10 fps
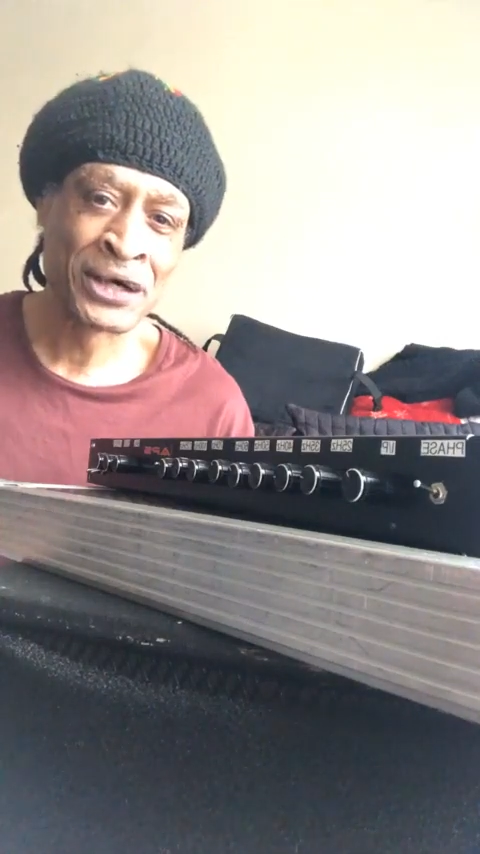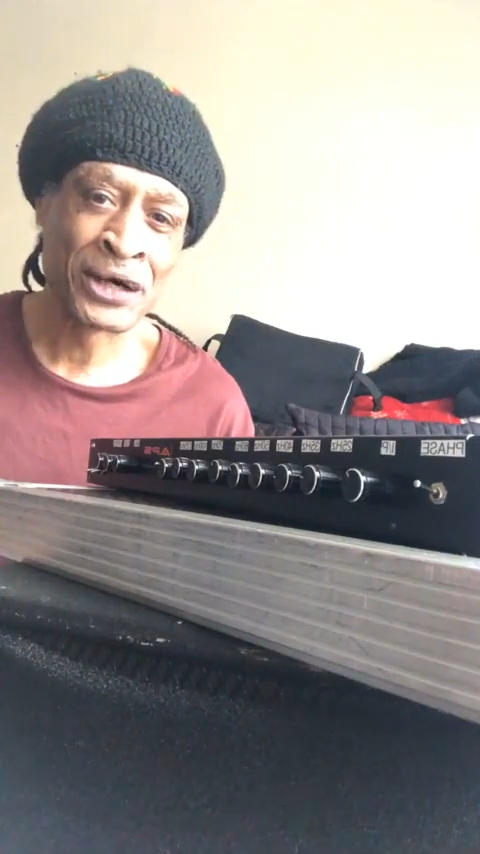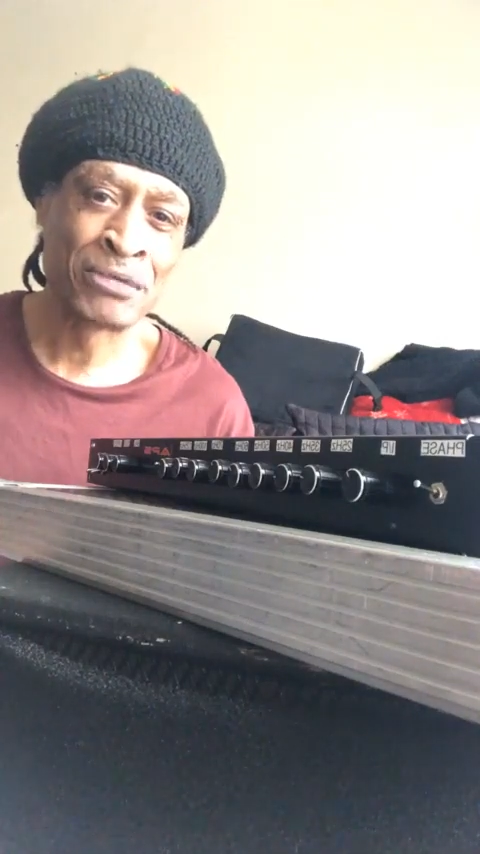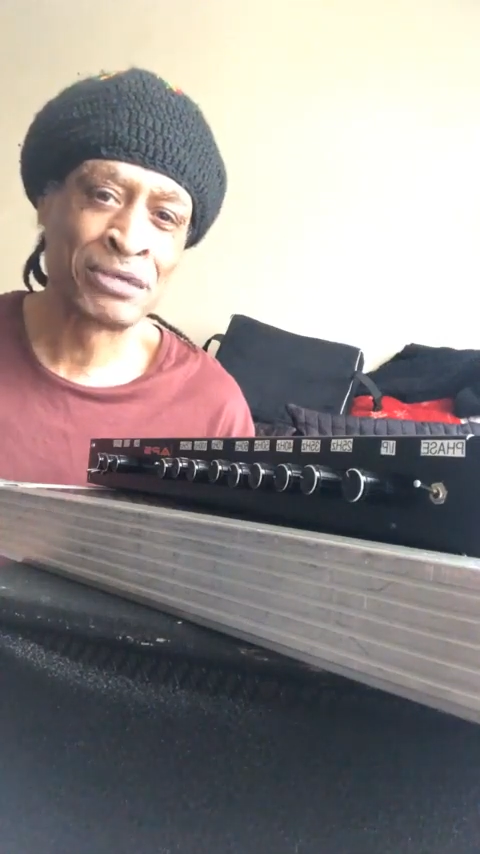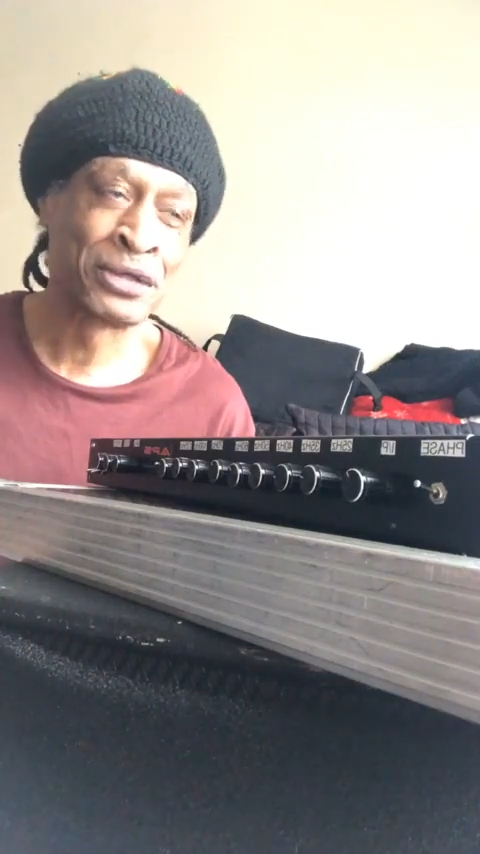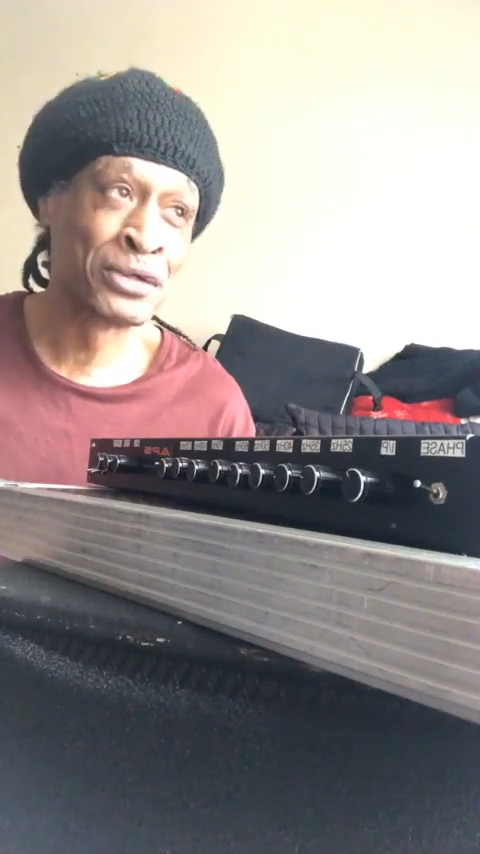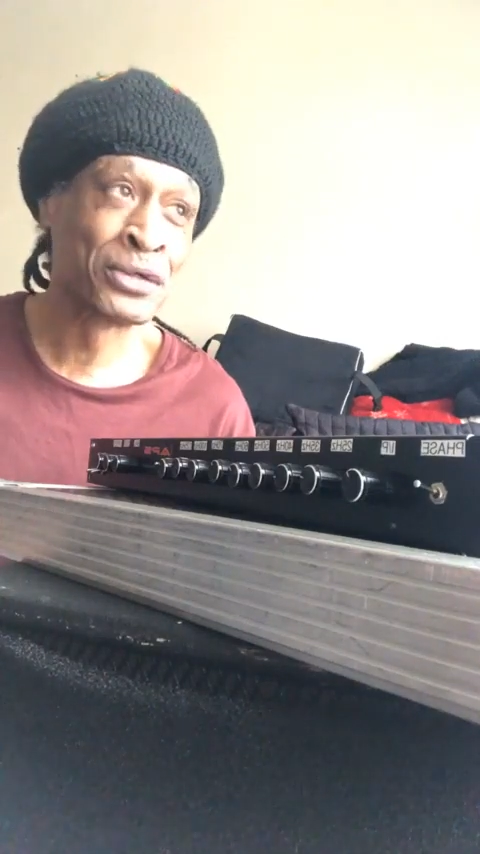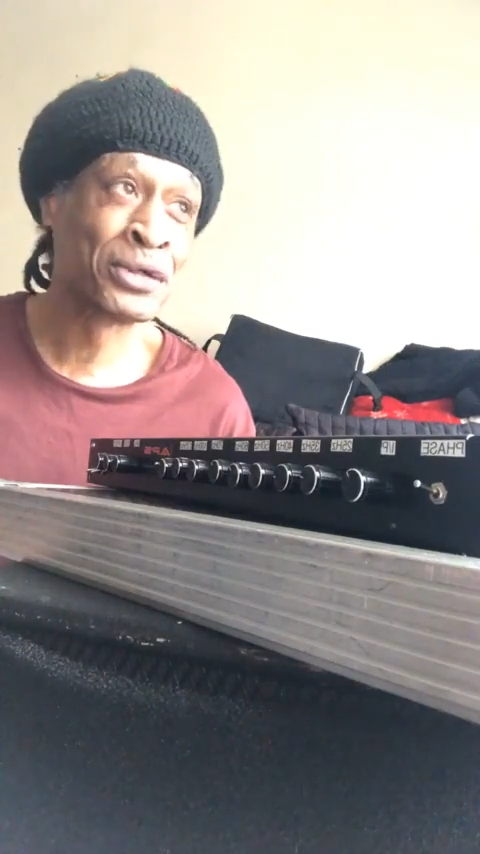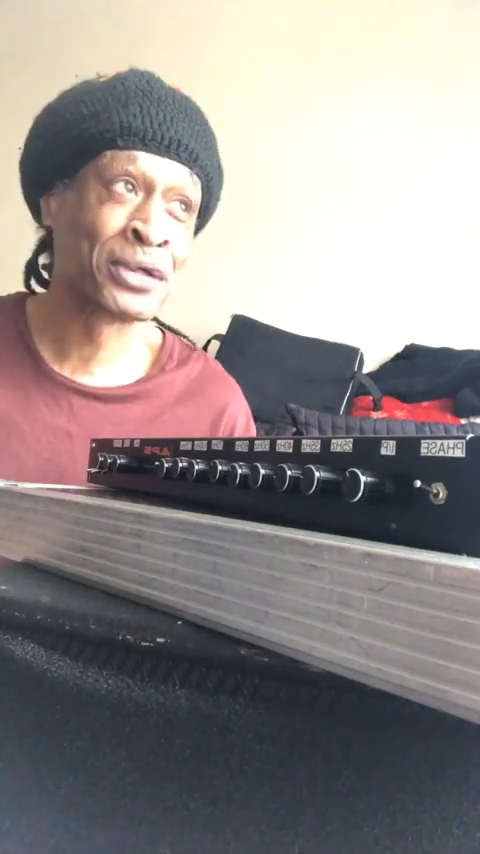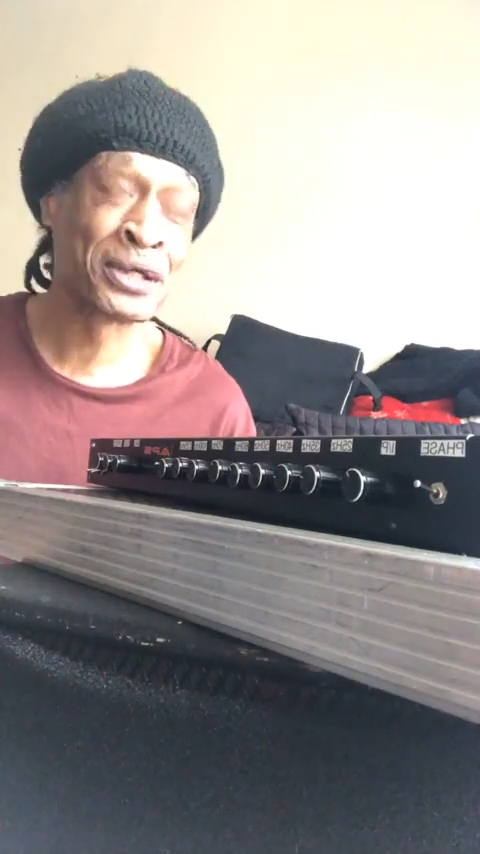Hope you're
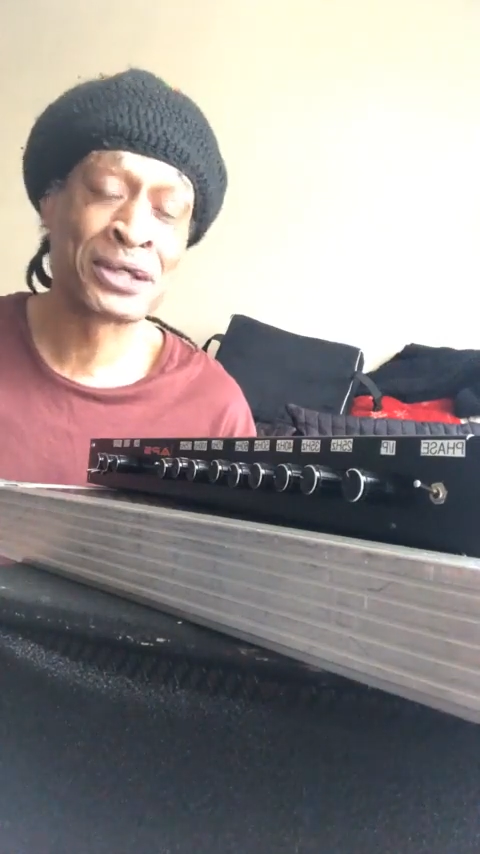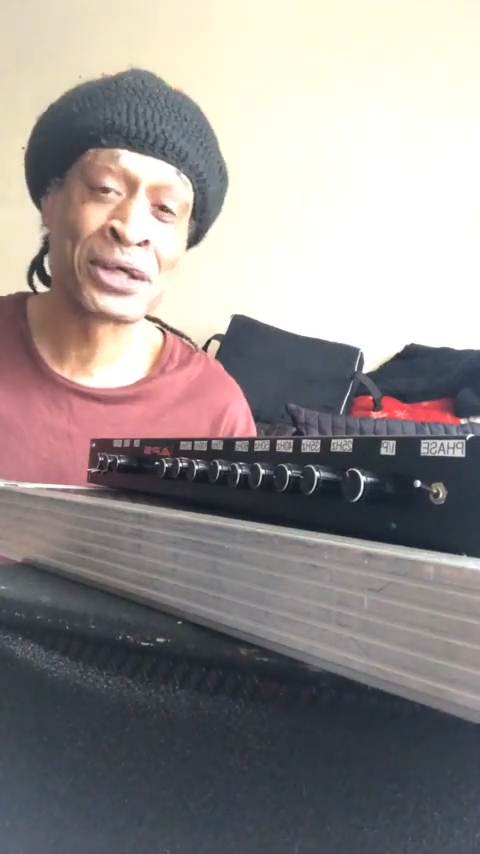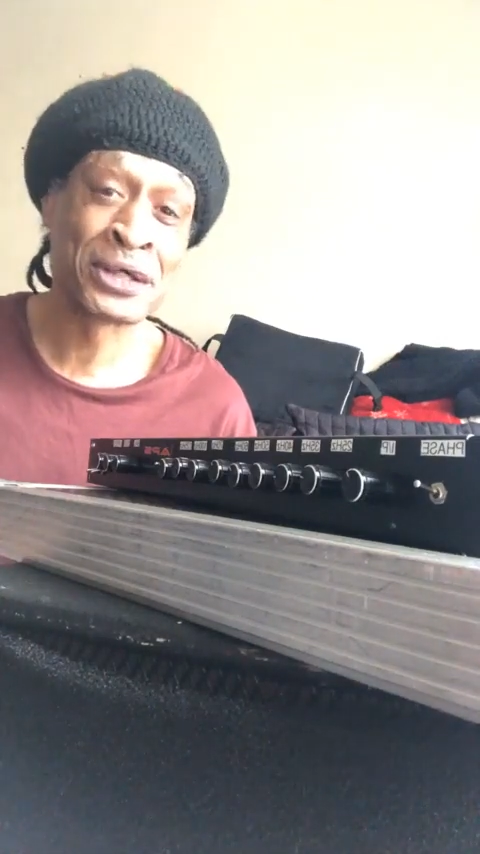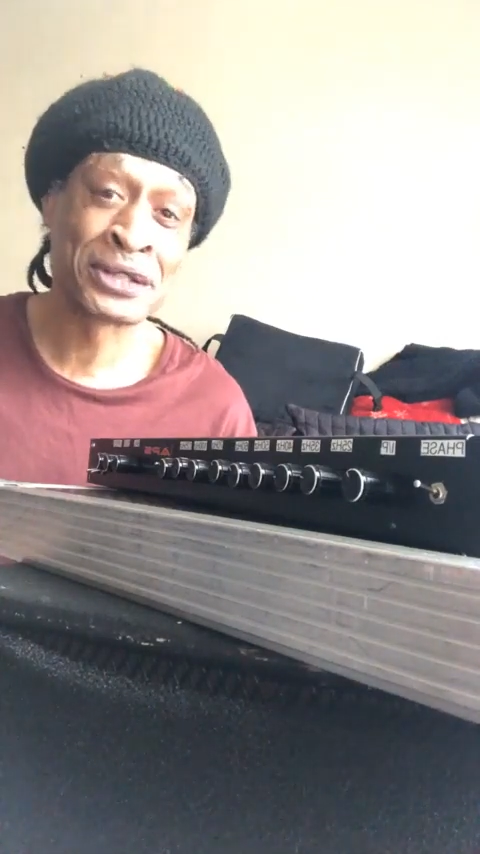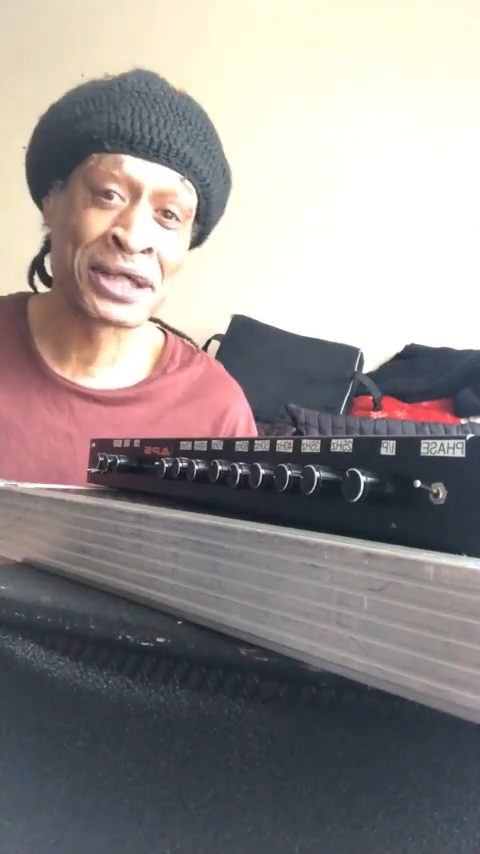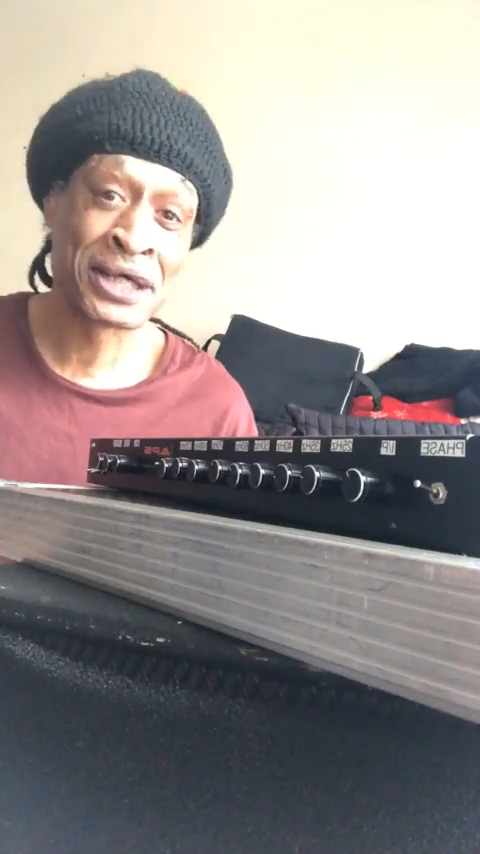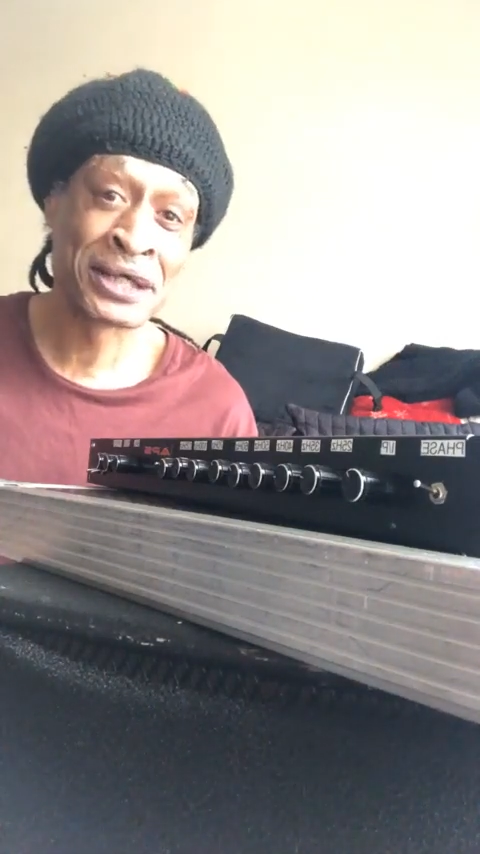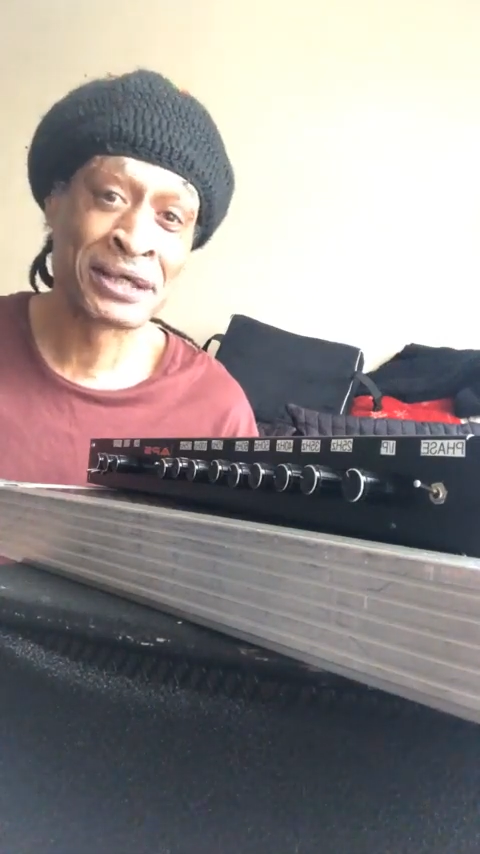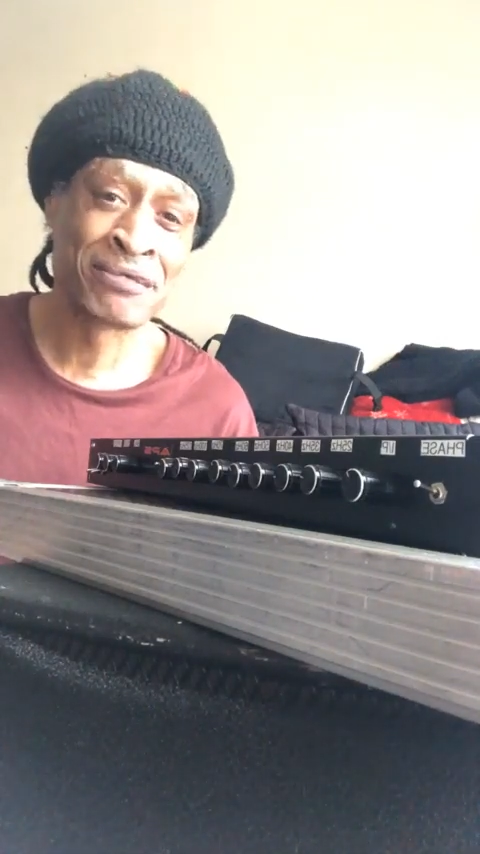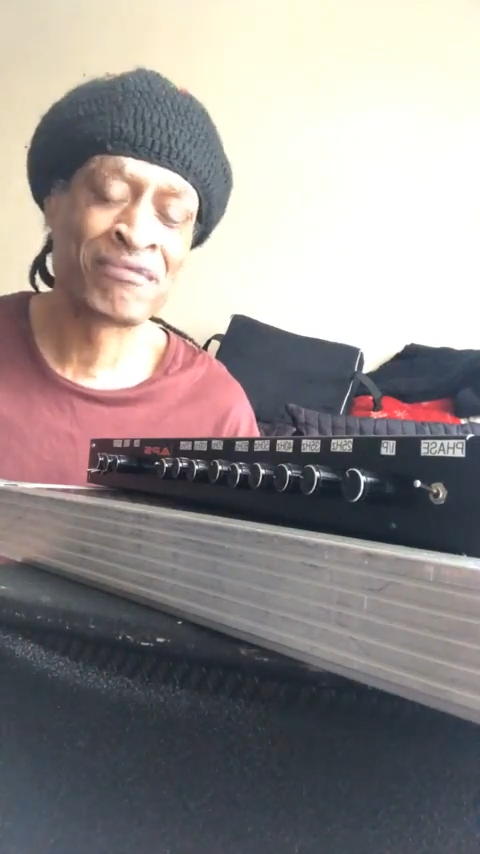good on a
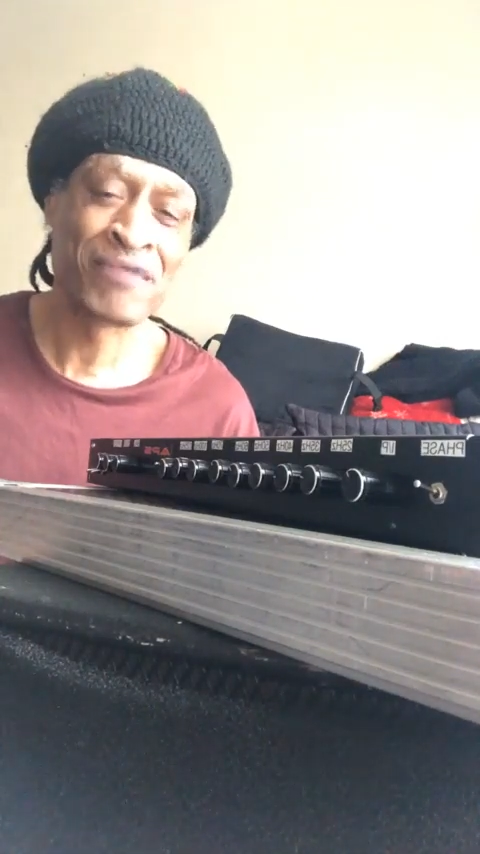Thursday.